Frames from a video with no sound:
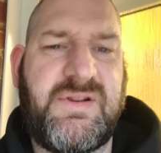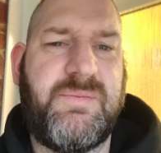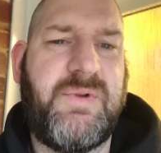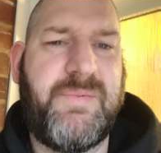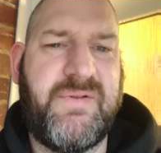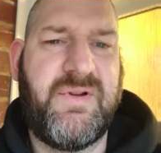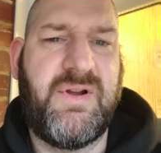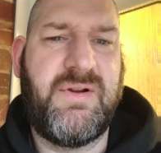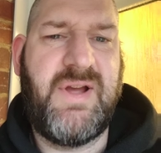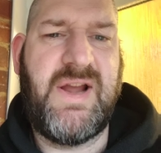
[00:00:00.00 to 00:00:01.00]
It's going to be a bit of
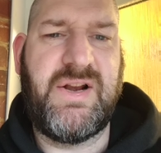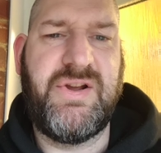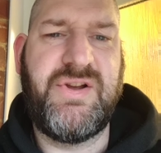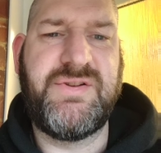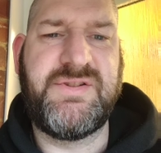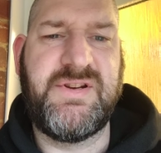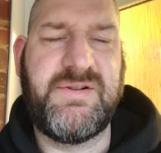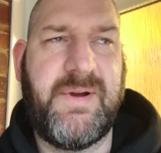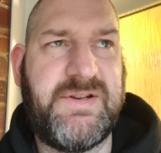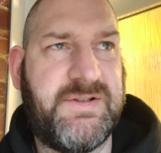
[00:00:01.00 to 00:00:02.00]
a Hagler-Hearn
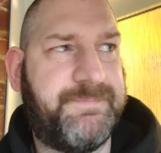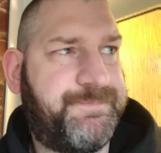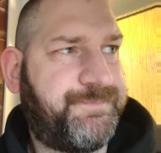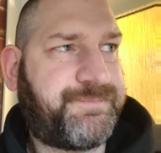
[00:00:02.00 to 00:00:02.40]
situation.